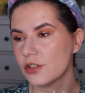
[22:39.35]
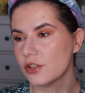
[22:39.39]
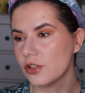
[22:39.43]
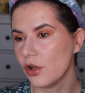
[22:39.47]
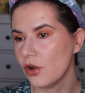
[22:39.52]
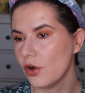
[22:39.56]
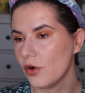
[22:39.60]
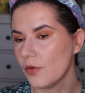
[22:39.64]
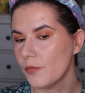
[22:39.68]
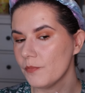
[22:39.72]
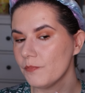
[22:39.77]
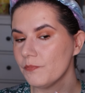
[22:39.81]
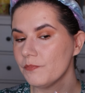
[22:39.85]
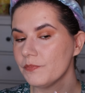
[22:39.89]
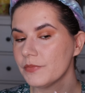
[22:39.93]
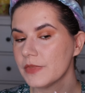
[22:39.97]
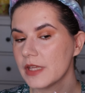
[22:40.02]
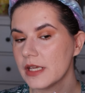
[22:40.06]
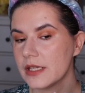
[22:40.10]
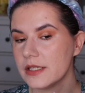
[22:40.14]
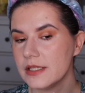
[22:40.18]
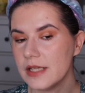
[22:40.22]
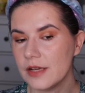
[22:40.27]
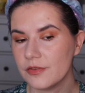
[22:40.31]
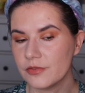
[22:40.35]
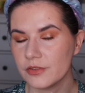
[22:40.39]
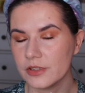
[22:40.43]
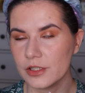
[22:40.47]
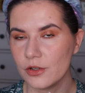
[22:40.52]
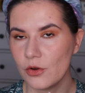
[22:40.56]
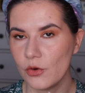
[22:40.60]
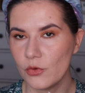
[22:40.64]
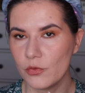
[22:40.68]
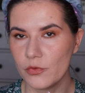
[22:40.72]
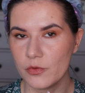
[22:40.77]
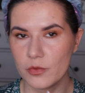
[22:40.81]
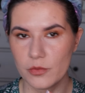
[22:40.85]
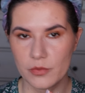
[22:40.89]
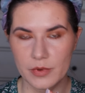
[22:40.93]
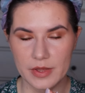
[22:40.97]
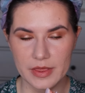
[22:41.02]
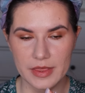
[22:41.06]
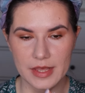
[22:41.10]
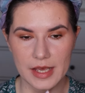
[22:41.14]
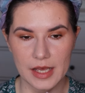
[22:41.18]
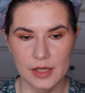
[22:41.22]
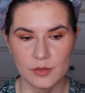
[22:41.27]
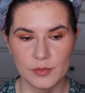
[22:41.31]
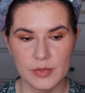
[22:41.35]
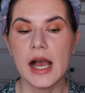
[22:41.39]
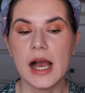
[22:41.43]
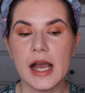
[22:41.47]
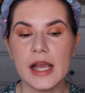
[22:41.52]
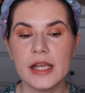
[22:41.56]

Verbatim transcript: So definitely go with that.